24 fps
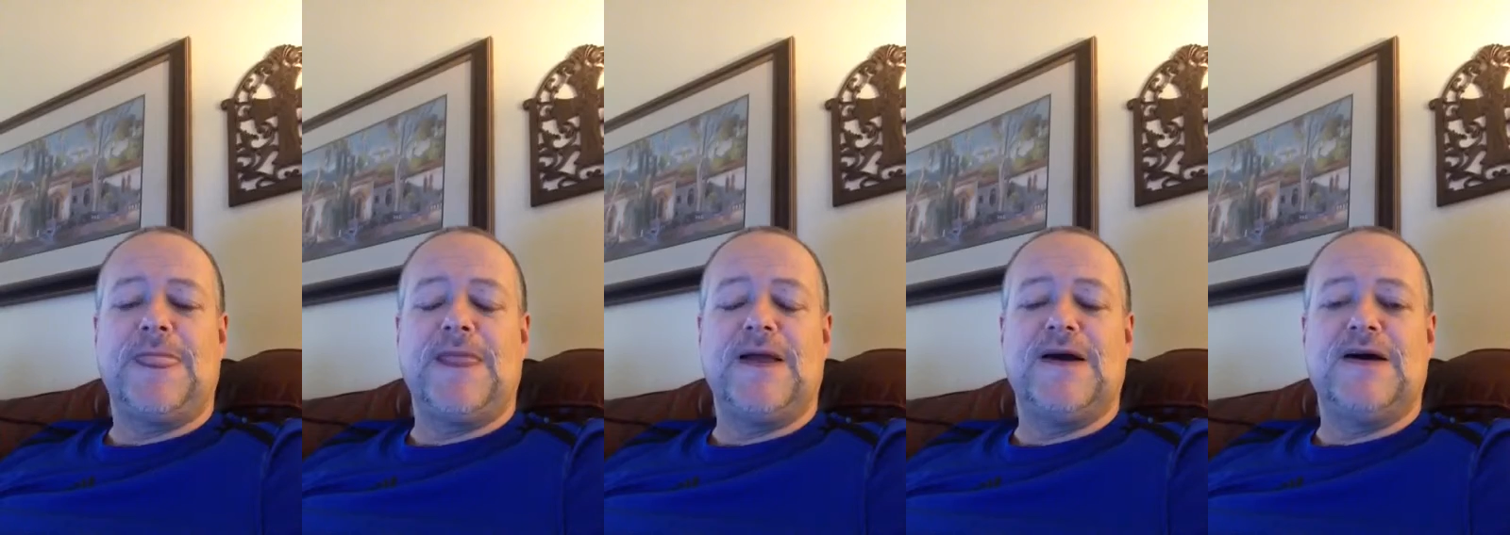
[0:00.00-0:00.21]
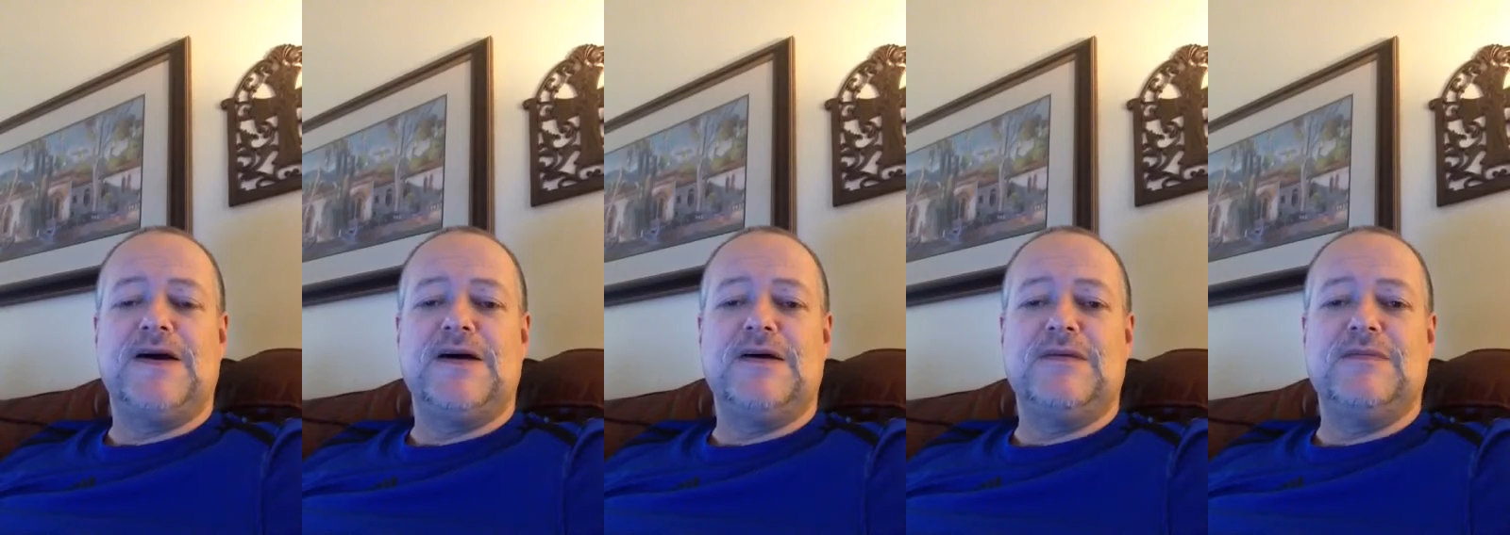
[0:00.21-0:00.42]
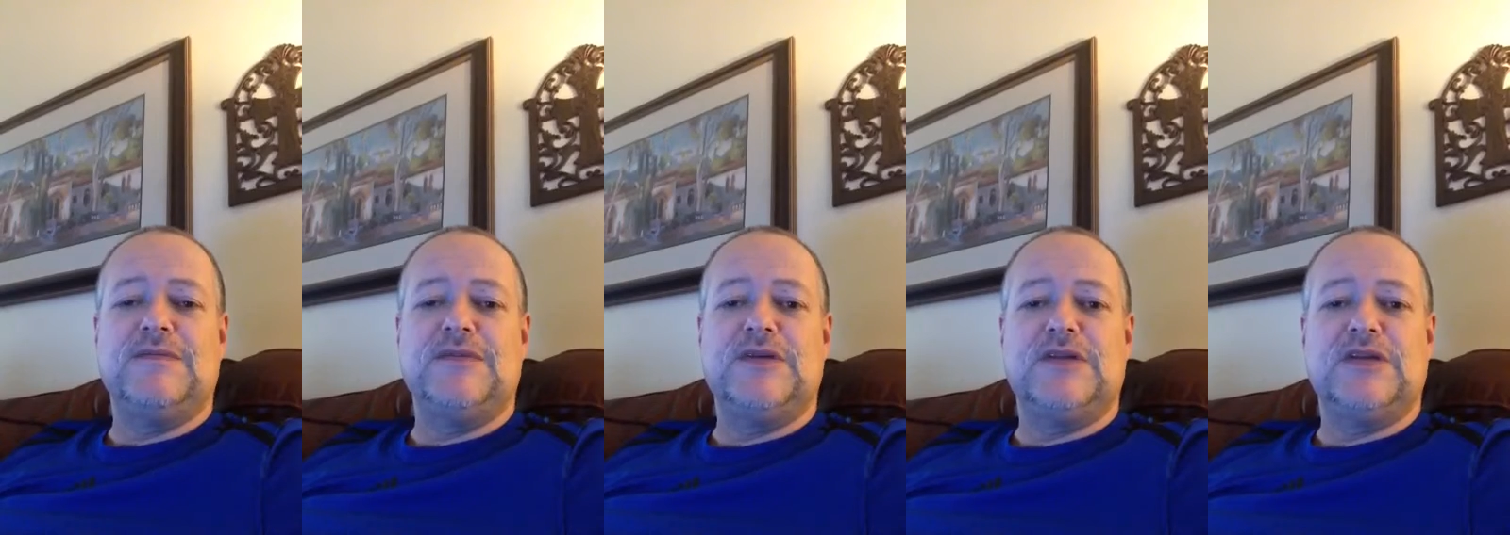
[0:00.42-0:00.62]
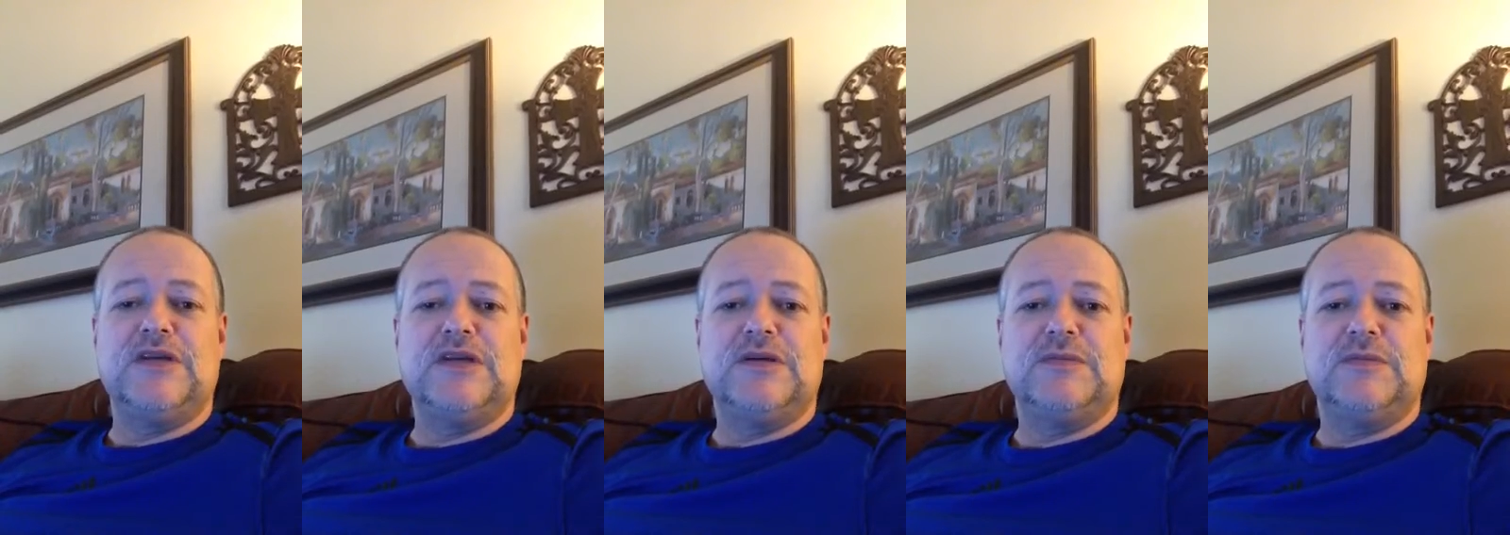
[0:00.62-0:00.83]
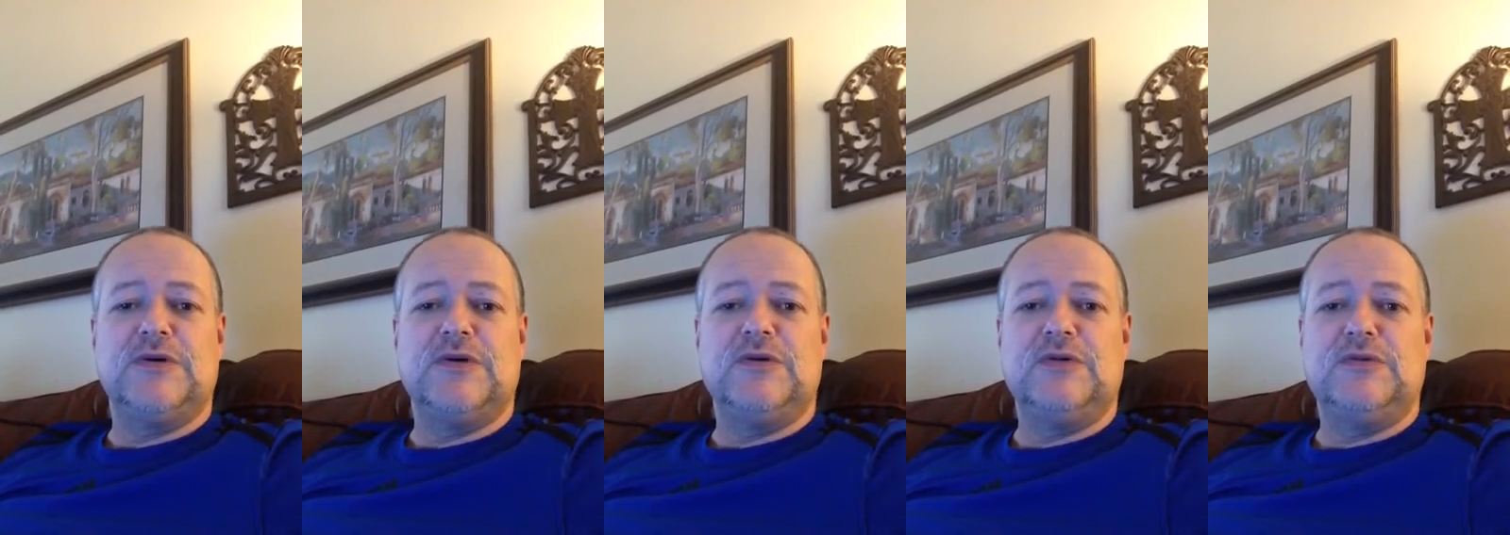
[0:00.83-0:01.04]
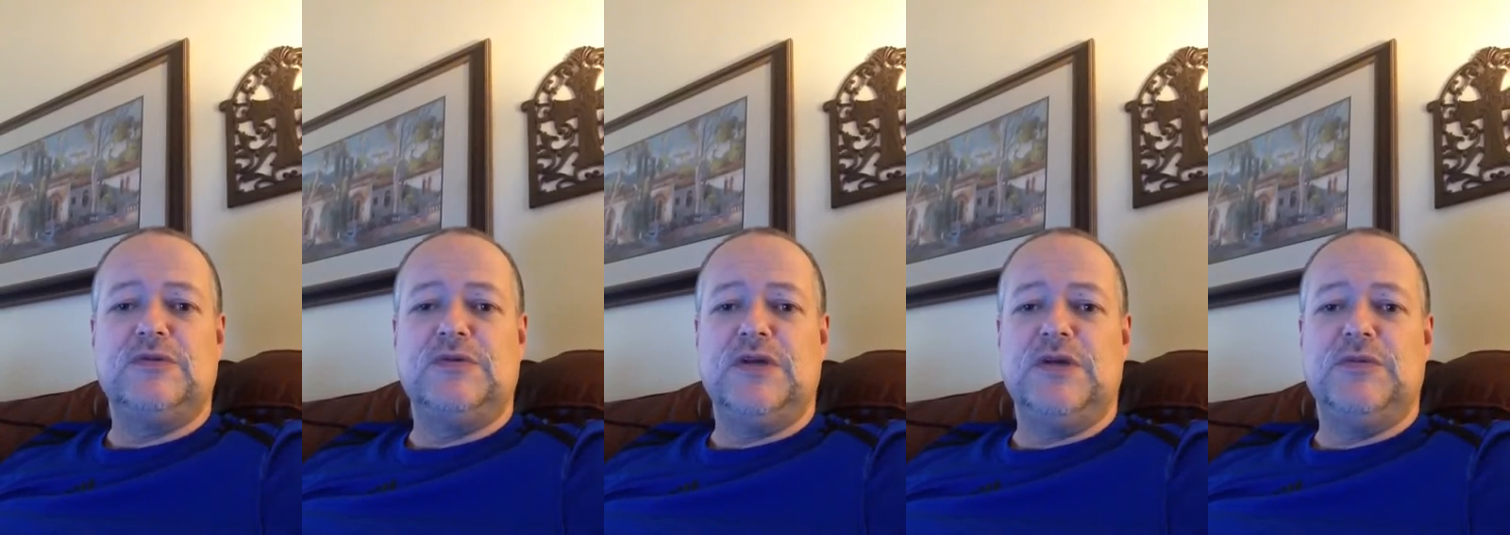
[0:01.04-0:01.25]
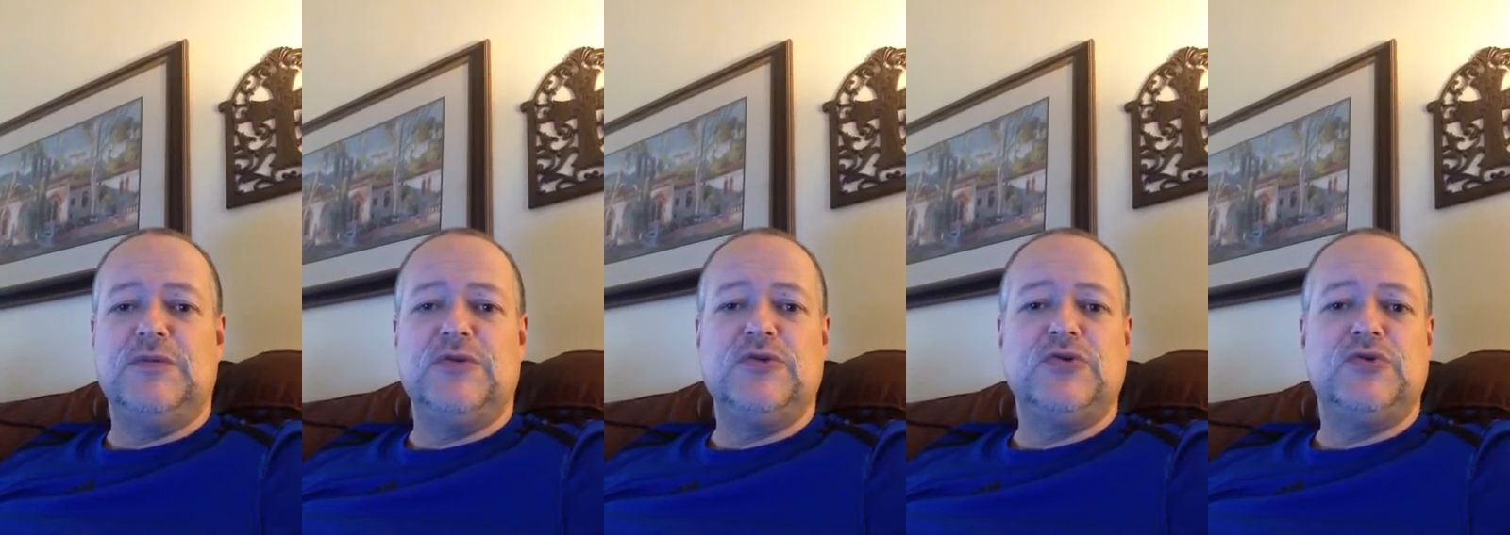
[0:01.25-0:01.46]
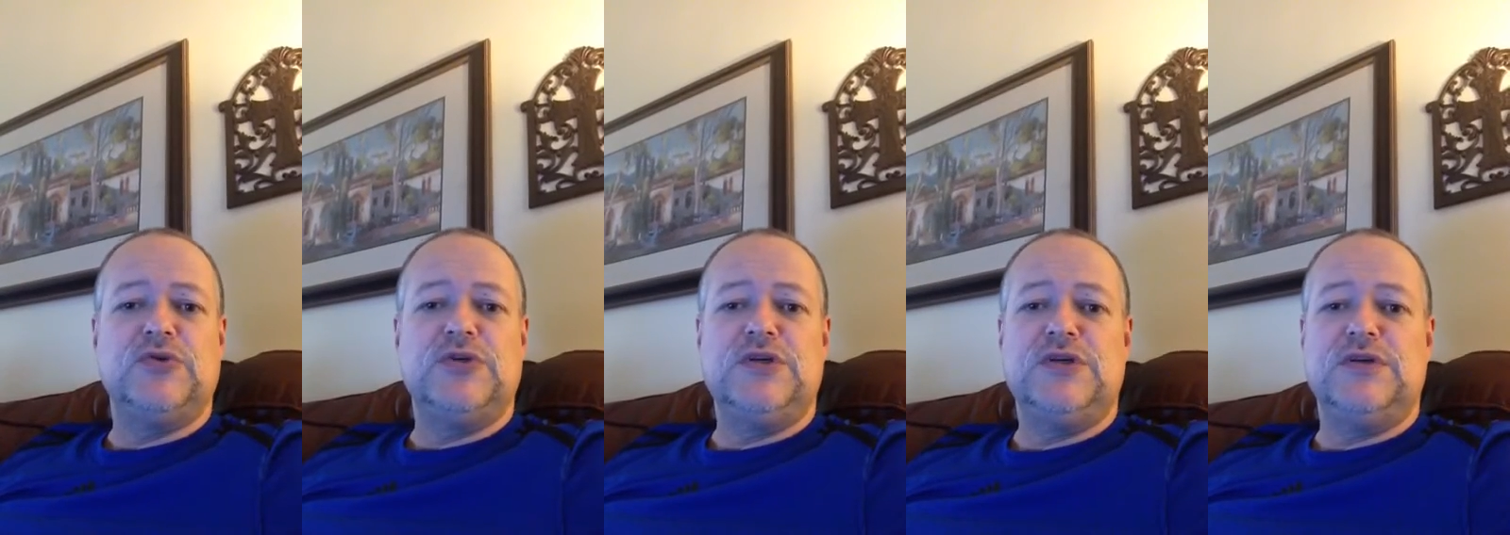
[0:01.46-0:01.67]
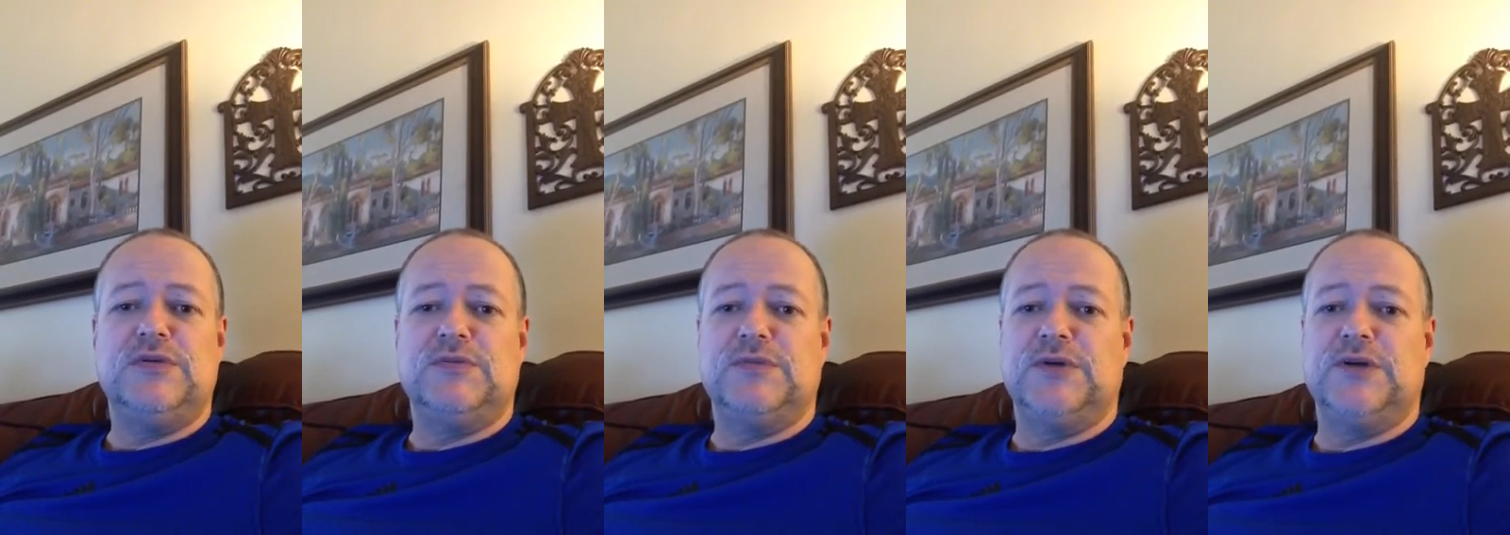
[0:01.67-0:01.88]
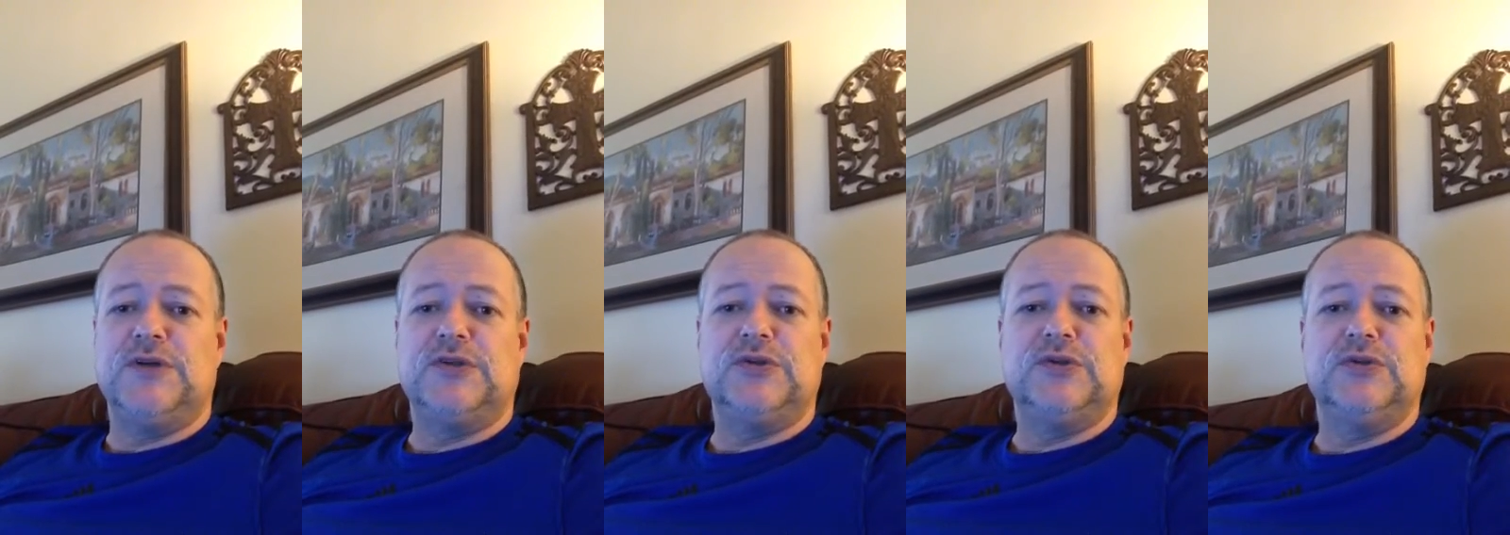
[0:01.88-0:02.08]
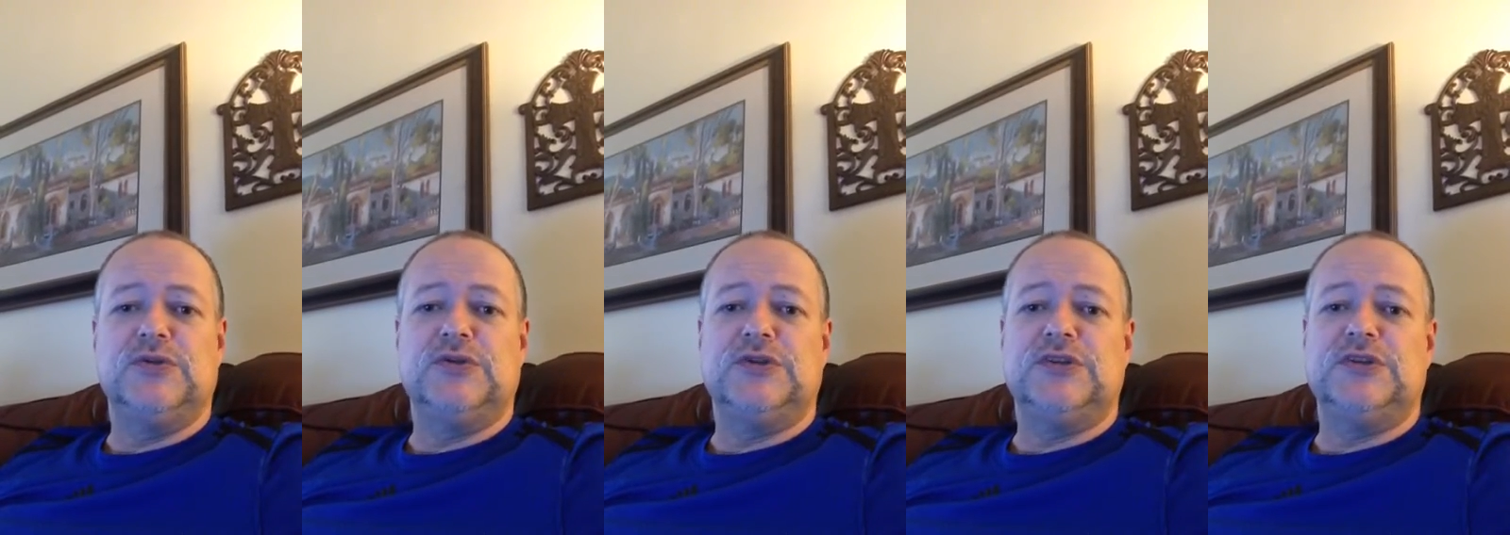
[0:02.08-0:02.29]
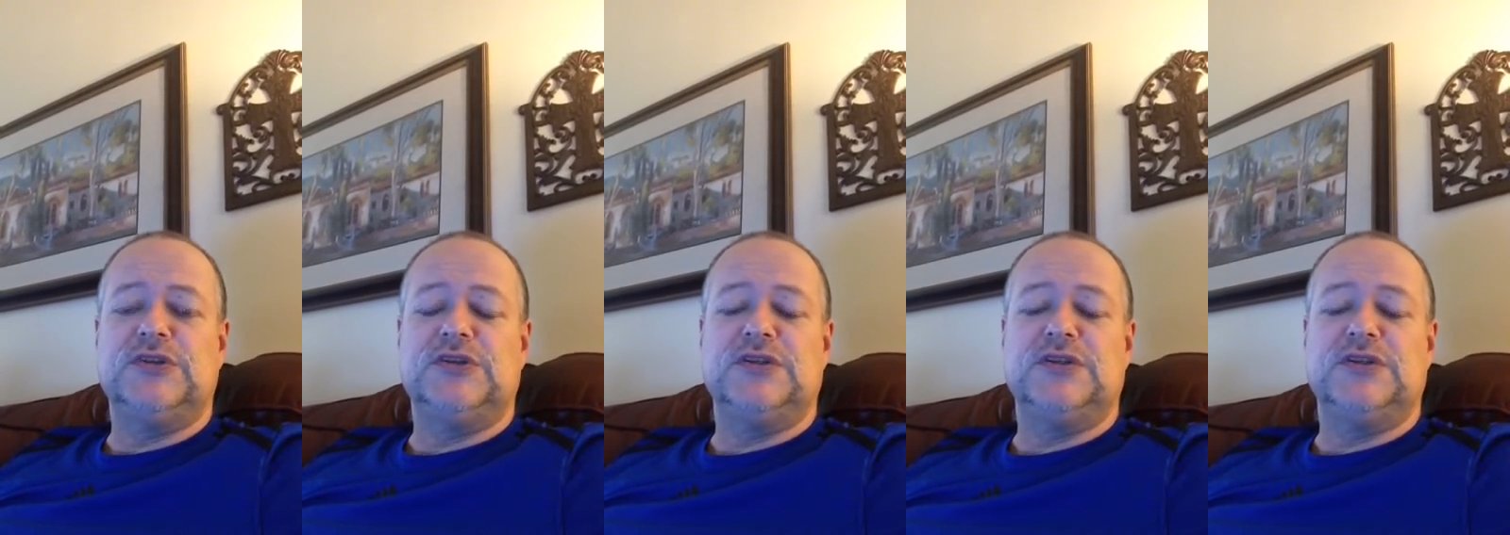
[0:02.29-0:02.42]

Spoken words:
You think about imagery and pictures,